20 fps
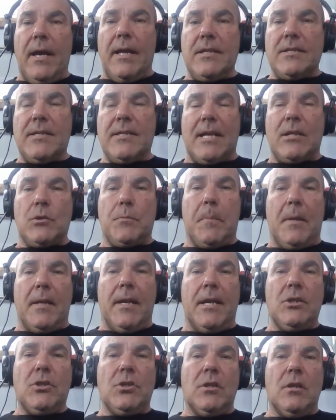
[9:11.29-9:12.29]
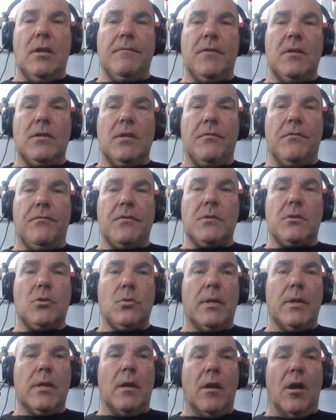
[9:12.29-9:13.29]
this explanation of the difference
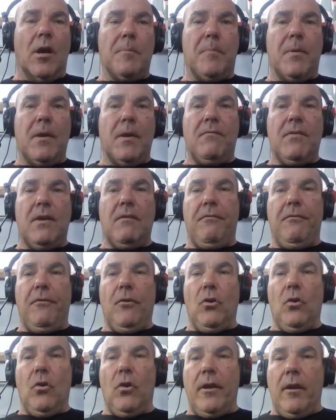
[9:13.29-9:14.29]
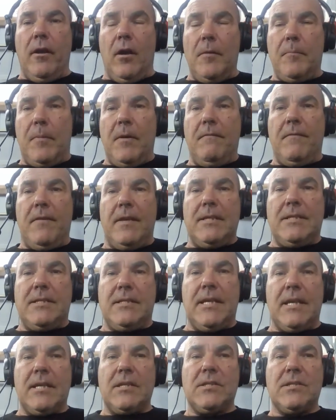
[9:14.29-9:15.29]
between an IPv4 and
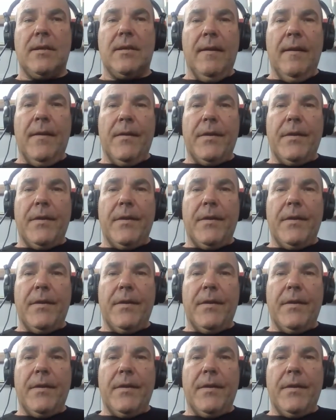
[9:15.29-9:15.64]
IPv6.